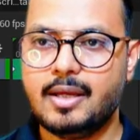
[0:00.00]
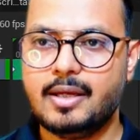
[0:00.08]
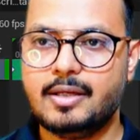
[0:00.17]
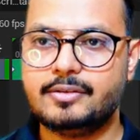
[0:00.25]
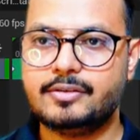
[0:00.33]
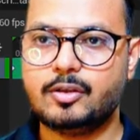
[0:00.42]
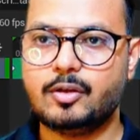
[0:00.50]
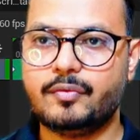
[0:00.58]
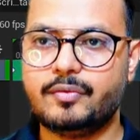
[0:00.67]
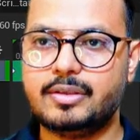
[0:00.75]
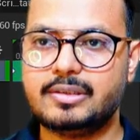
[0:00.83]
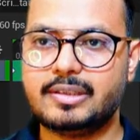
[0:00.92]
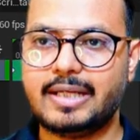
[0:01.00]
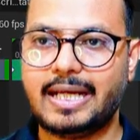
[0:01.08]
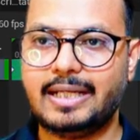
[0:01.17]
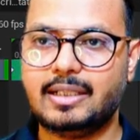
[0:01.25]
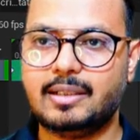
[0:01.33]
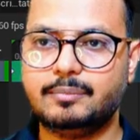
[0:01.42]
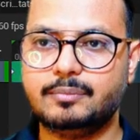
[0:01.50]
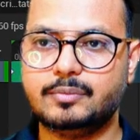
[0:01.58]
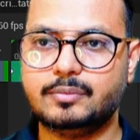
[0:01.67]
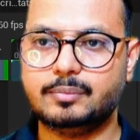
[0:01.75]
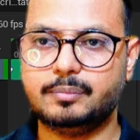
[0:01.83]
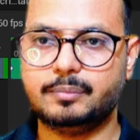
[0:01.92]
Instead of this random,
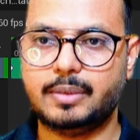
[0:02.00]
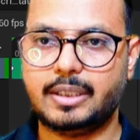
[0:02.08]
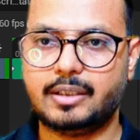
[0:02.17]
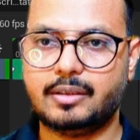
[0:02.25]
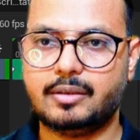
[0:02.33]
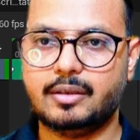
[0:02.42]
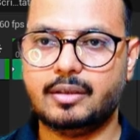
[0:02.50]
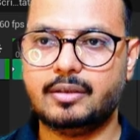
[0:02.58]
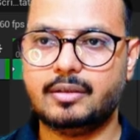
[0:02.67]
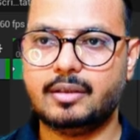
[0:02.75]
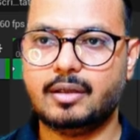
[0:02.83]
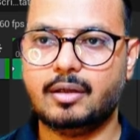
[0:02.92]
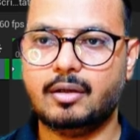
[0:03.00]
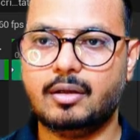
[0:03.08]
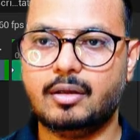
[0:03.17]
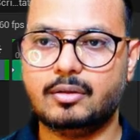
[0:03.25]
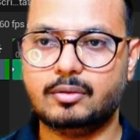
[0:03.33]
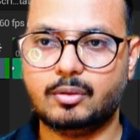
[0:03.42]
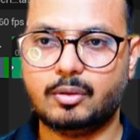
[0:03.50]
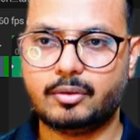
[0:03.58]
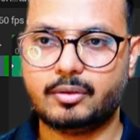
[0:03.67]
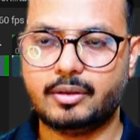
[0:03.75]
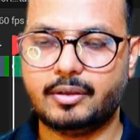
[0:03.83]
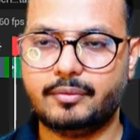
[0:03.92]
make it none, not
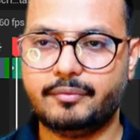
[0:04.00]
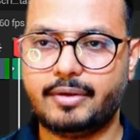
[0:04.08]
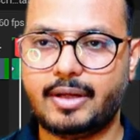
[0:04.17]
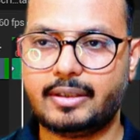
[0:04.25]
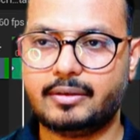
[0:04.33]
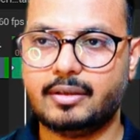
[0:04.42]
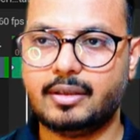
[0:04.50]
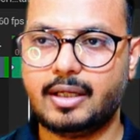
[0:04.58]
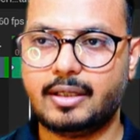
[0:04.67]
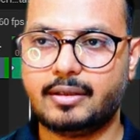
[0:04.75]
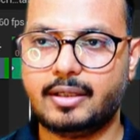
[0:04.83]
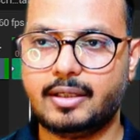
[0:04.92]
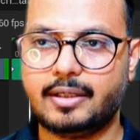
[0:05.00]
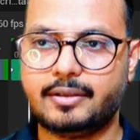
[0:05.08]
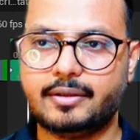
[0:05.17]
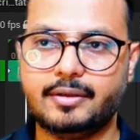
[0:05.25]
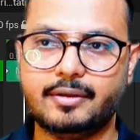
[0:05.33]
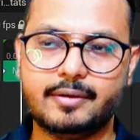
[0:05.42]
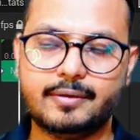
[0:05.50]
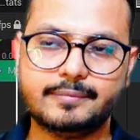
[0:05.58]
none, vector, and connect here,